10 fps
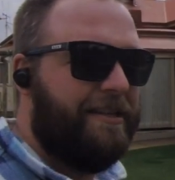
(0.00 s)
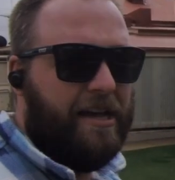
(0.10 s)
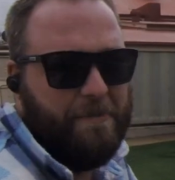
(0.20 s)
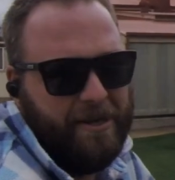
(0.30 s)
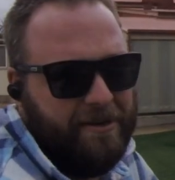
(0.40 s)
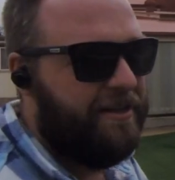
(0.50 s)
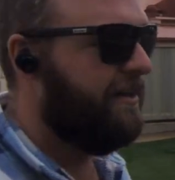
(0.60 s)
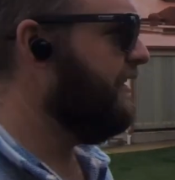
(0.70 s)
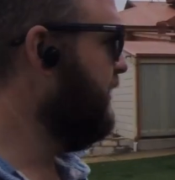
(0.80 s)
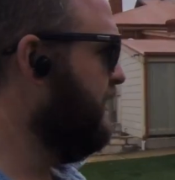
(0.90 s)
I mean,
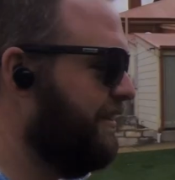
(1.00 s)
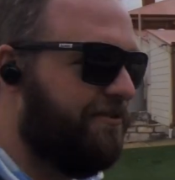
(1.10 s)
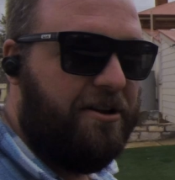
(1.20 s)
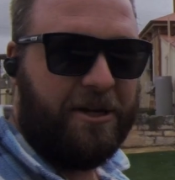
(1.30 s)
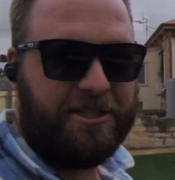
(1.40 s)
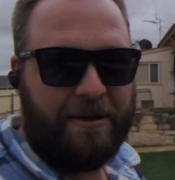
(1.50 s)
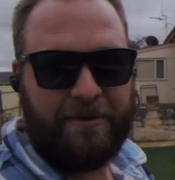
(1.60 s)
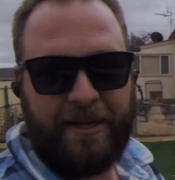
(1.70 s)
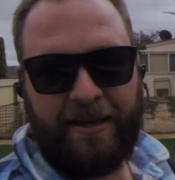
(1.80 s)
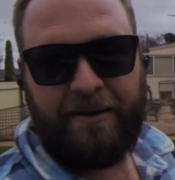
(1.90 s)
there's not much
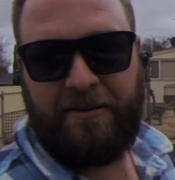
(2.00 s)
happening out here